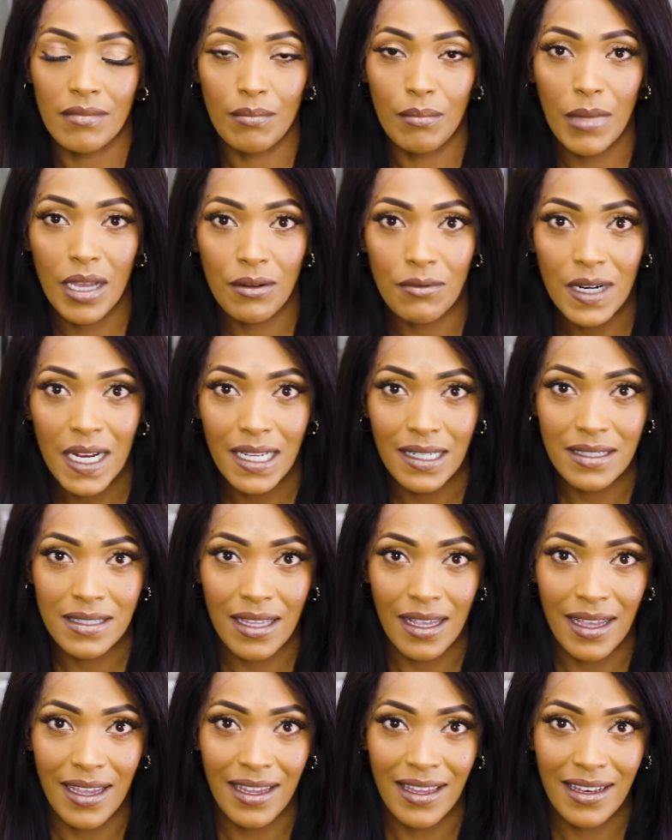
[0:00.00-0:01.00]
my right
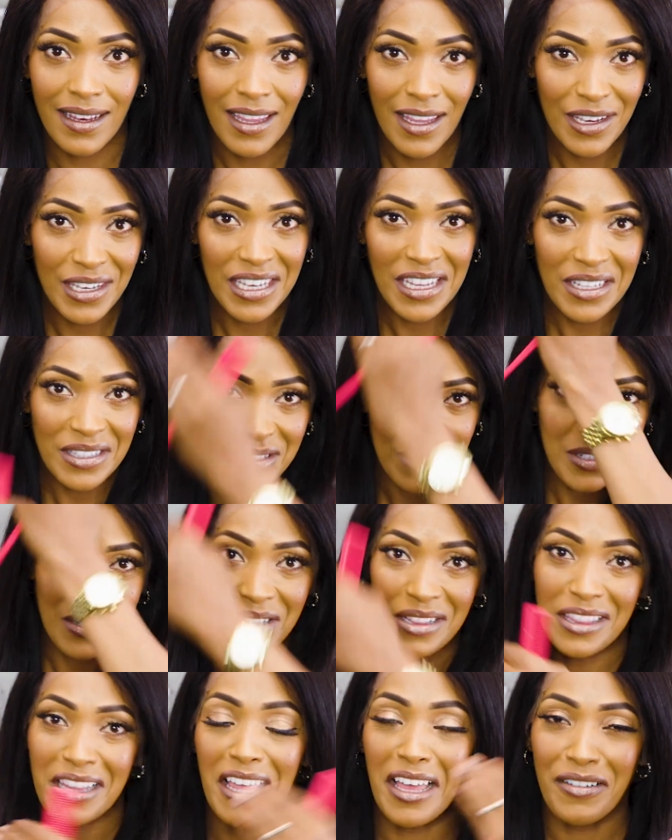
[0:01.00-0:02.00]
side, not to
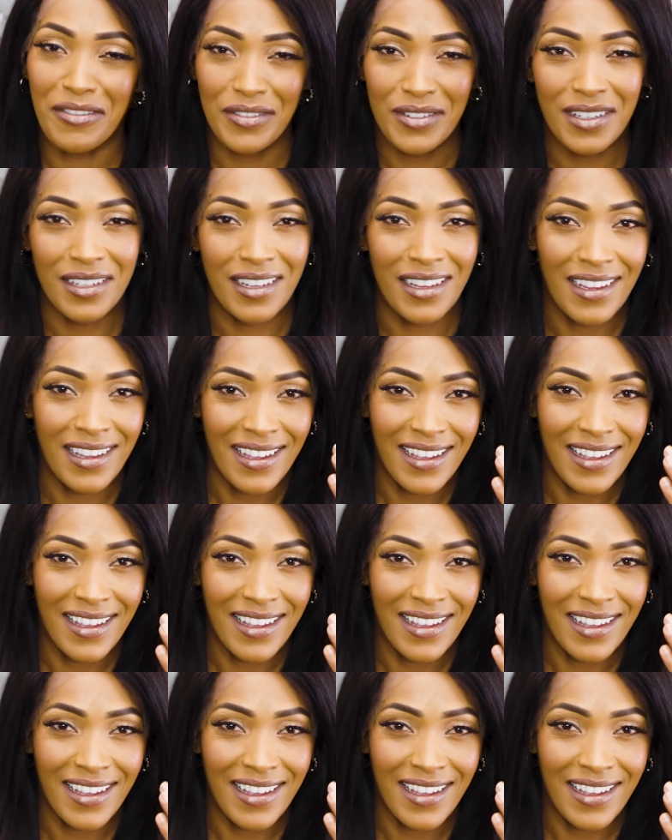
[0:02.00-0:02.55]
the left